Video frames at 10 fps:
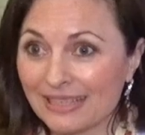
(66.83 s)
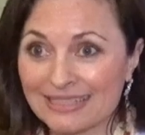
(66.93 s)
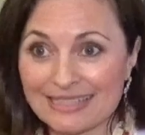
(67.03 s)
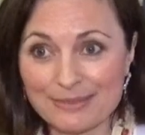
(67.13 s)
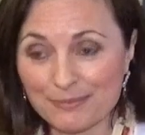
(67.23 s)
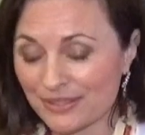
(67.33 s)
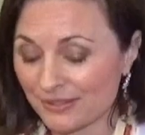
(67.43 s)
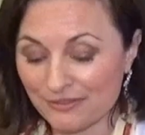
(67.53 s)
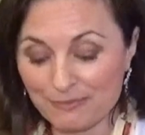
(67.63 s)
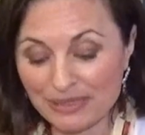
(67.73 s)
I seem
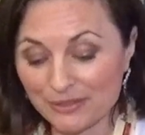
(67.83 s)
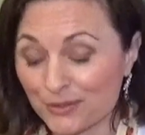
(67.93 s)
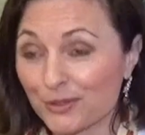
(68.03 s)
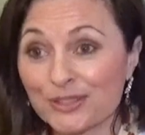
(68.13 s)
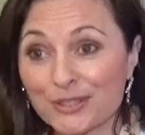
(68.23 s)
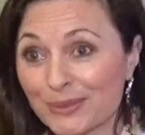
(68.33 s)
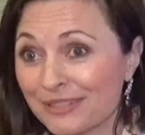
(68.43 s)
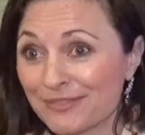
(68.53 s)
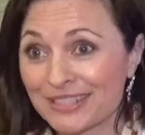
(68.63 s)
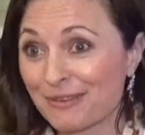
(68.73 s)
to have been drawn to
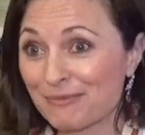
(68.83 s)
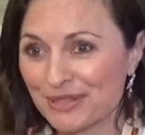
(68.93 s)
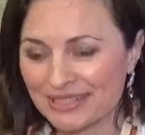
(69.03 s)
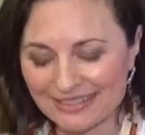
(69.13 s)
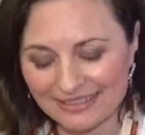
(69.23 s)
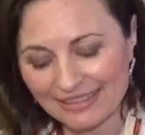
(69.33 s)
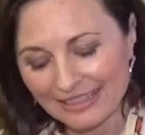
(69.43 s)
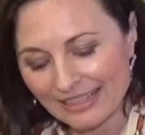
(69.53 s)
it for some reason.